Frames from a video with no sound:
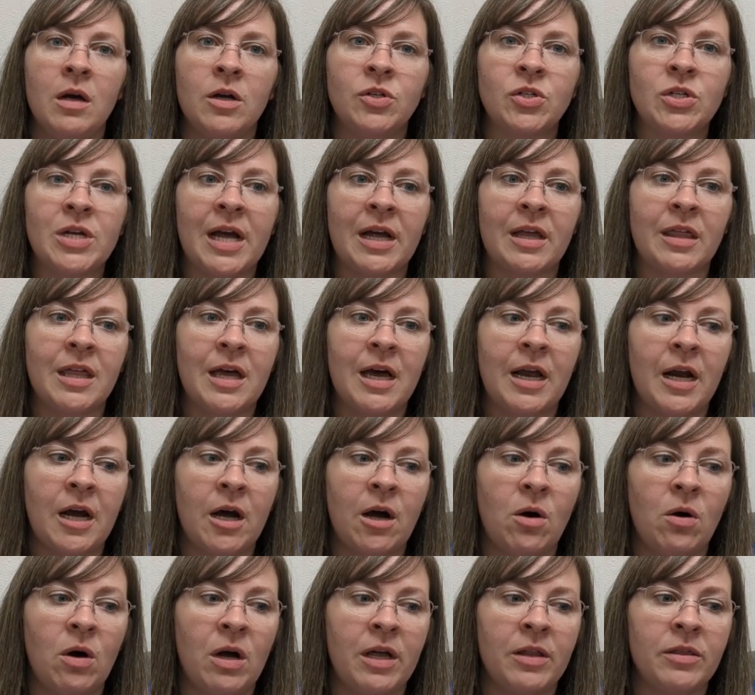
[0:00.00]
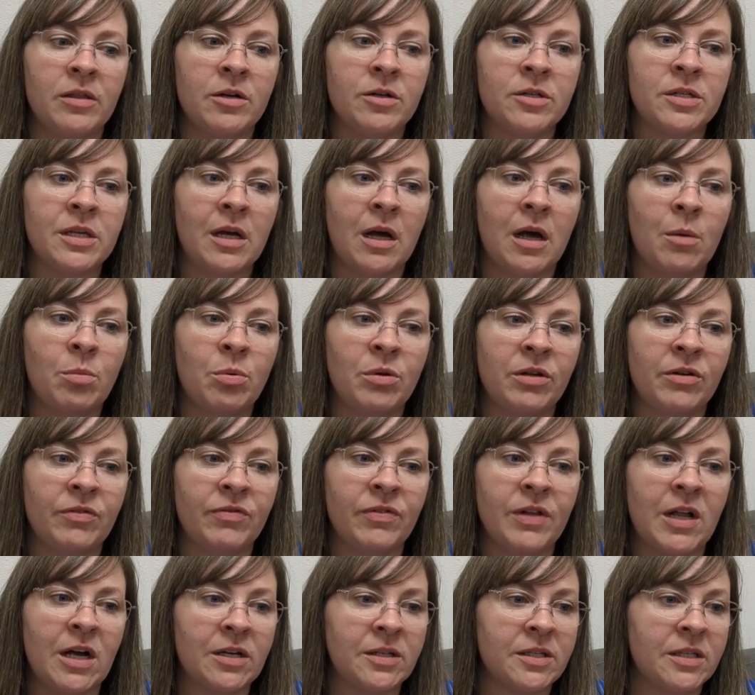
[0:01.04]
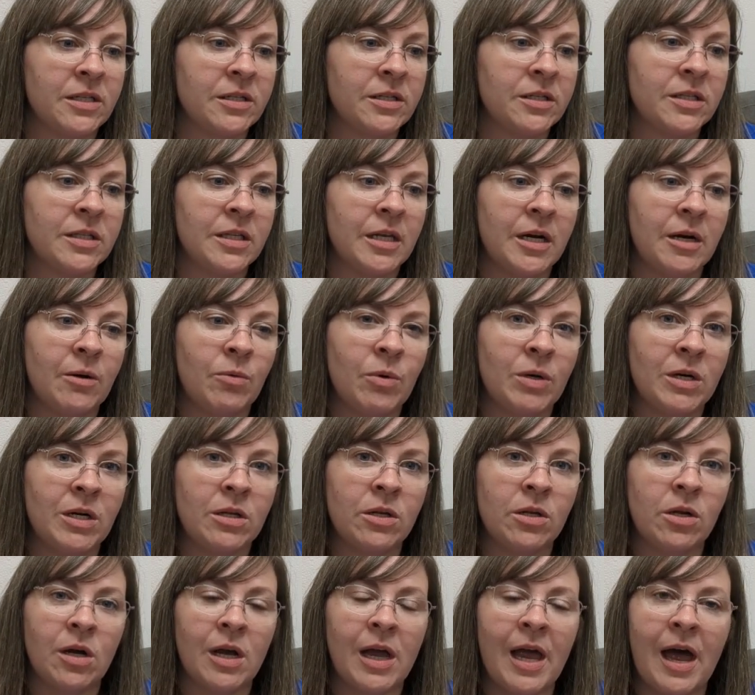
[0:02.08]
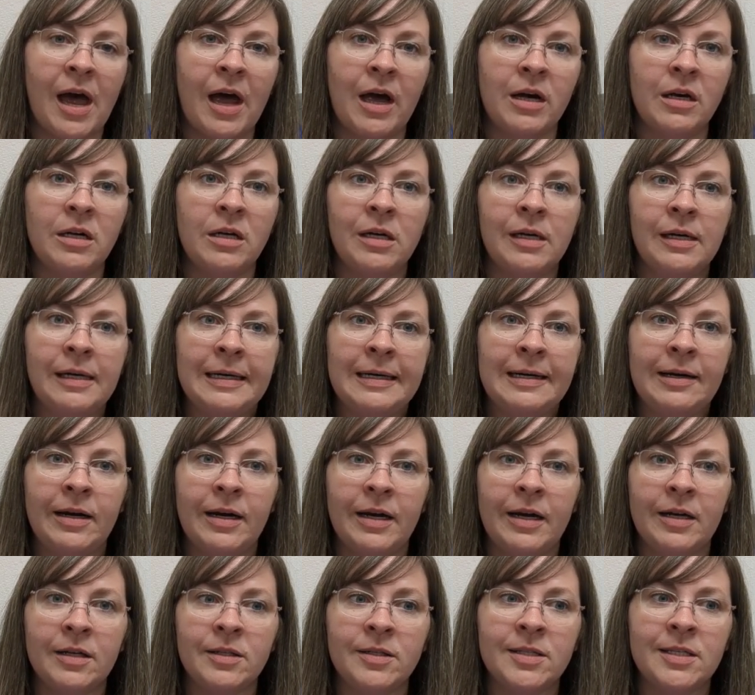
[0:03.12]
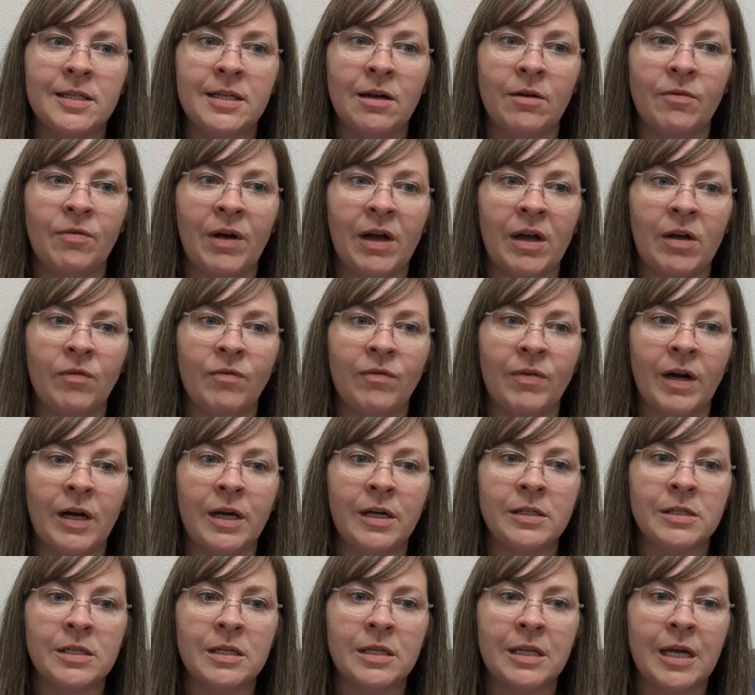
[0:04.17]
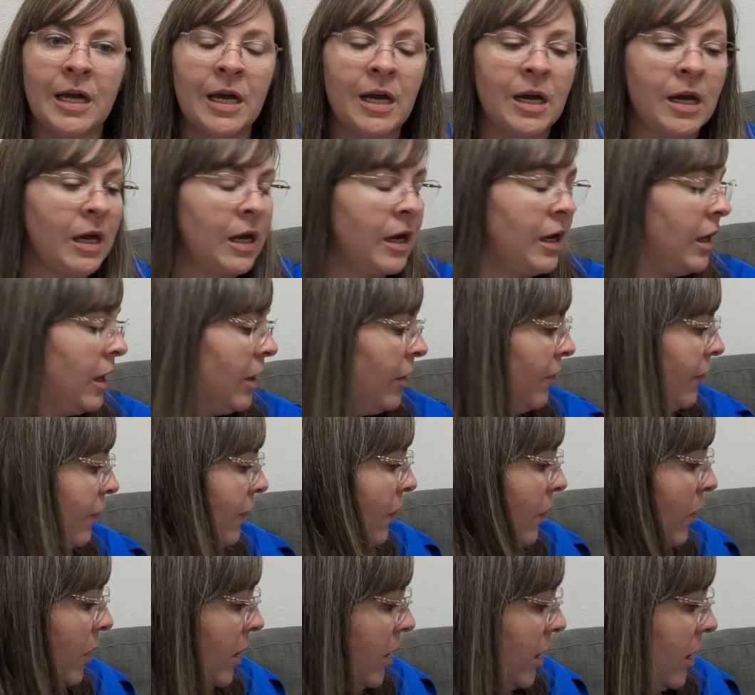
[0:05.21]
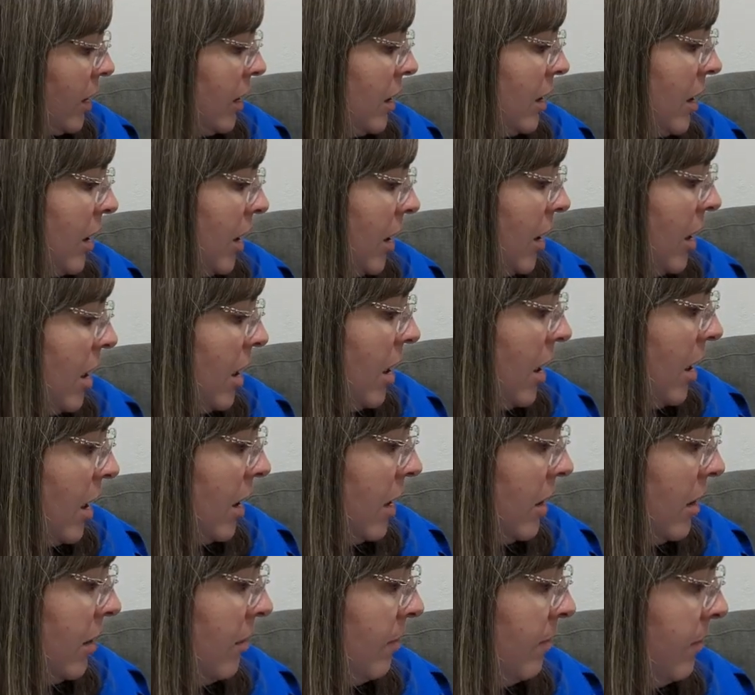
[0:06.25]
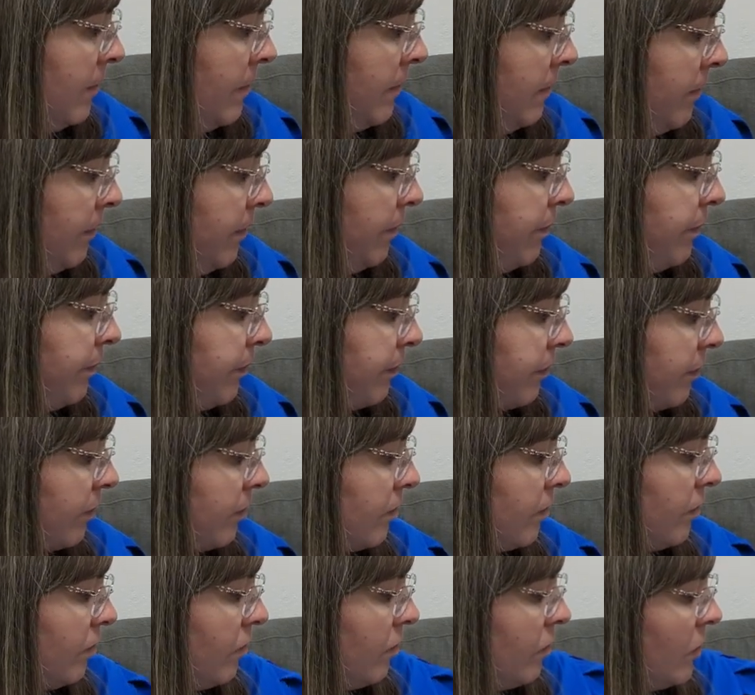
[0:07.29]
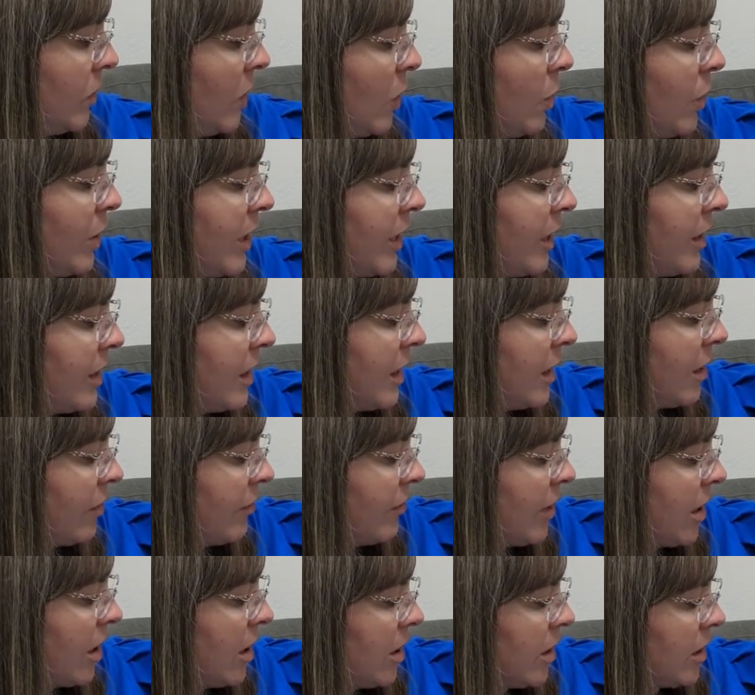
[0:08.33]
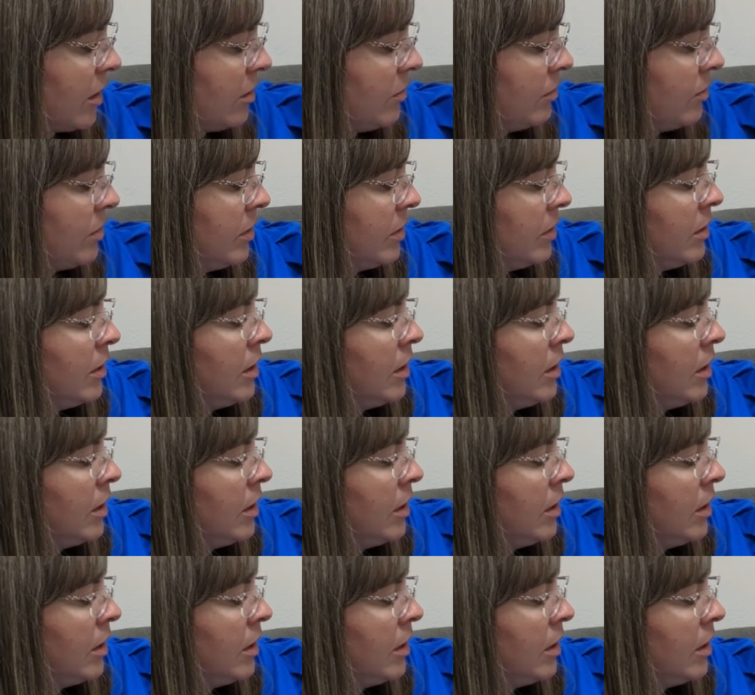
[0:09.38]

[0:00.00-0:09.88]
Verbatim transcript: check that out. And there's a couple of flosses that I want to look at and see if I can find like for the autumn. When I think of autumn,